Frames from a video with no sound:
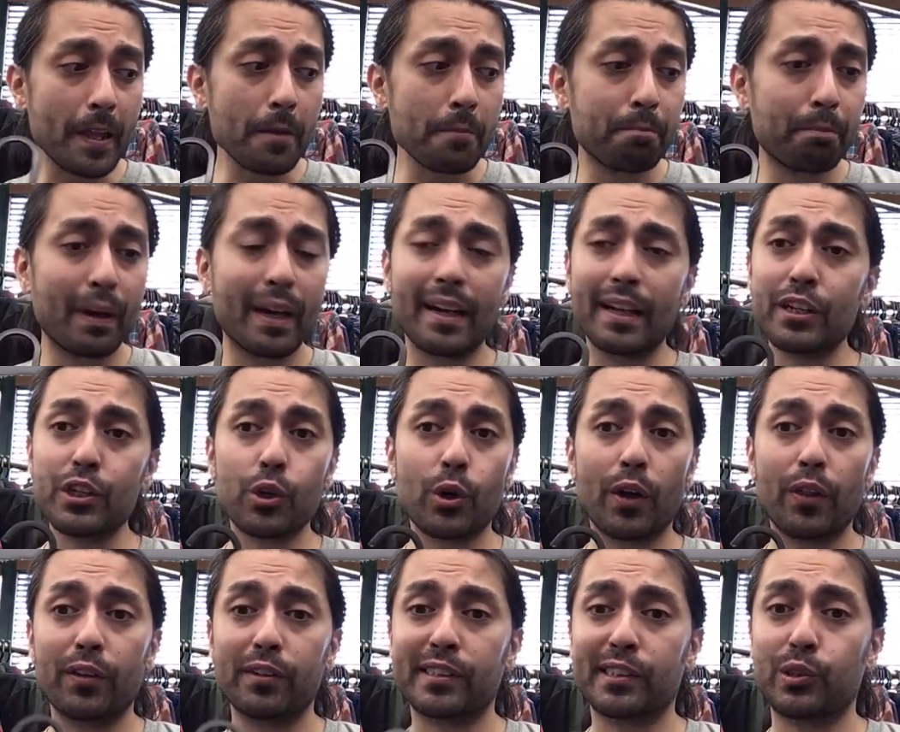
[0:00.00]
But
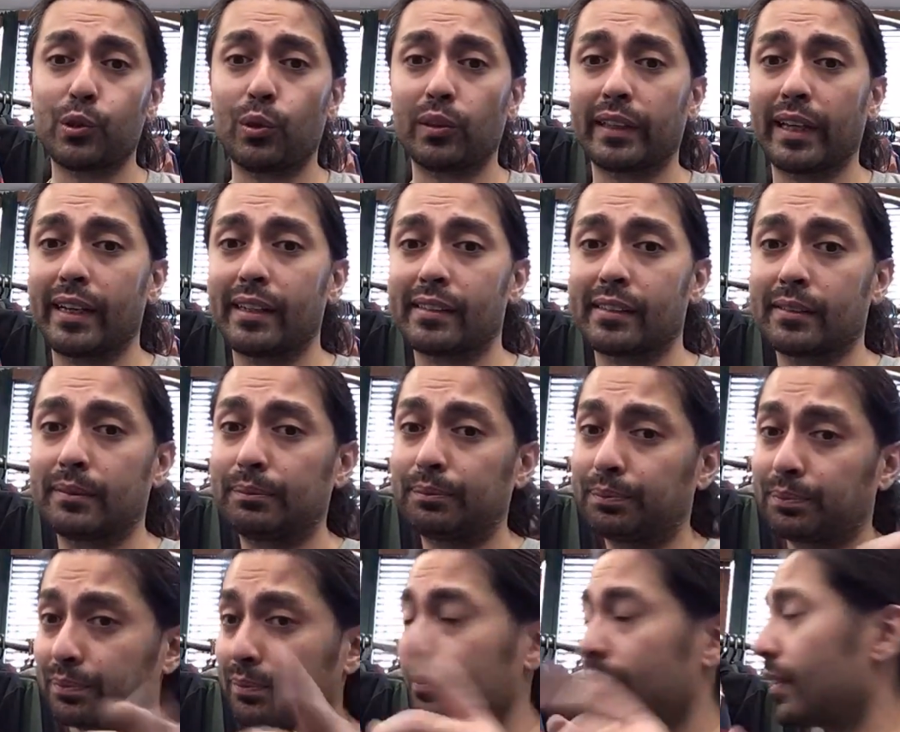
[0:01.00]
enjoy those school days.
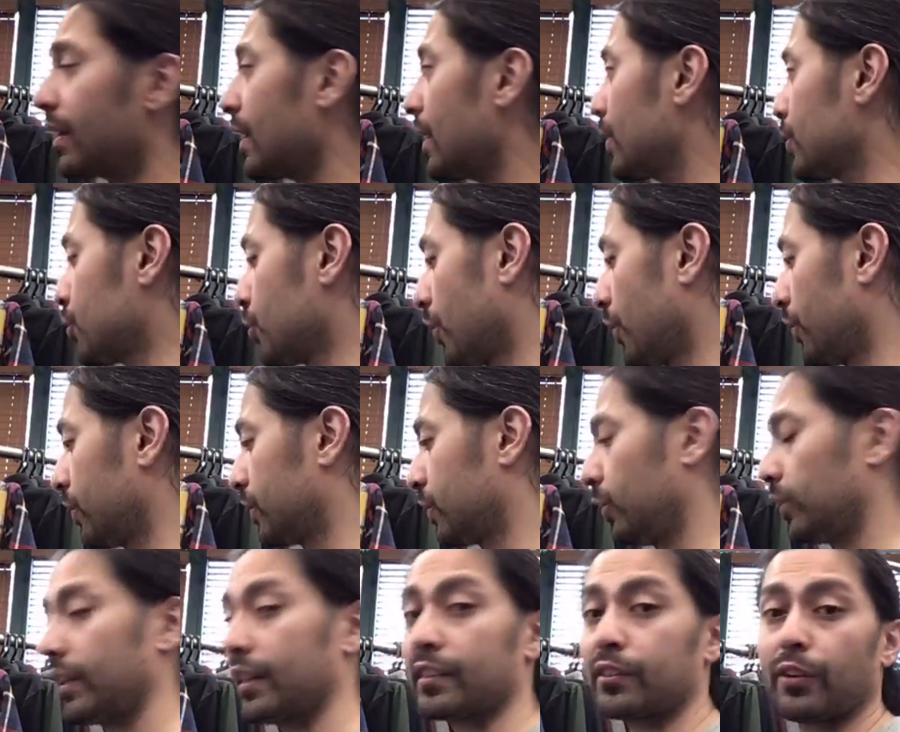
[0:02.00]
Enjoy those
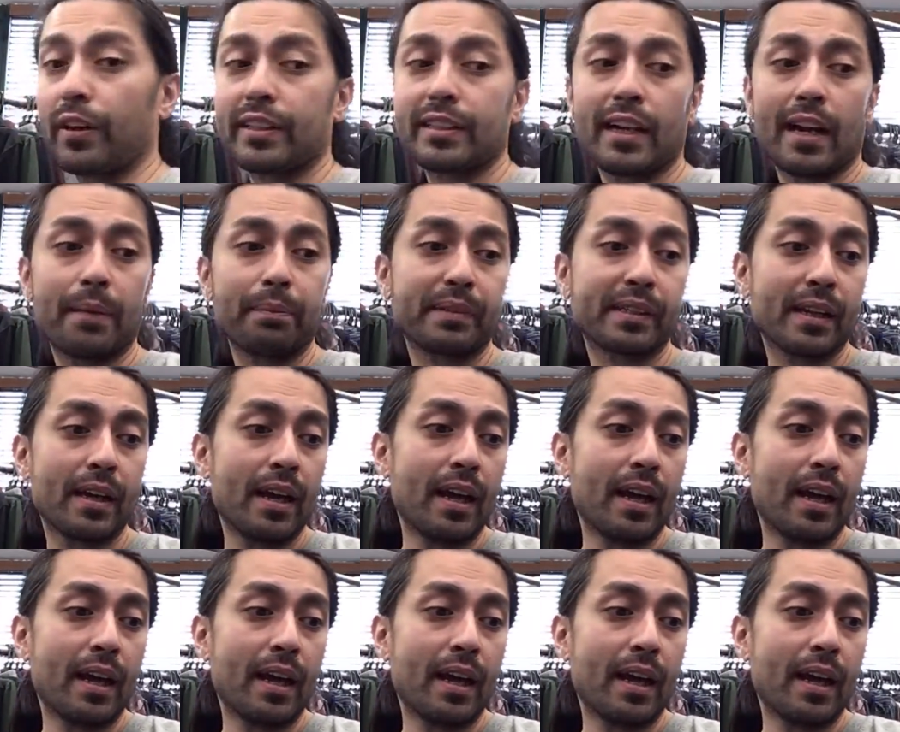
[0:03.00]
school days. Great times.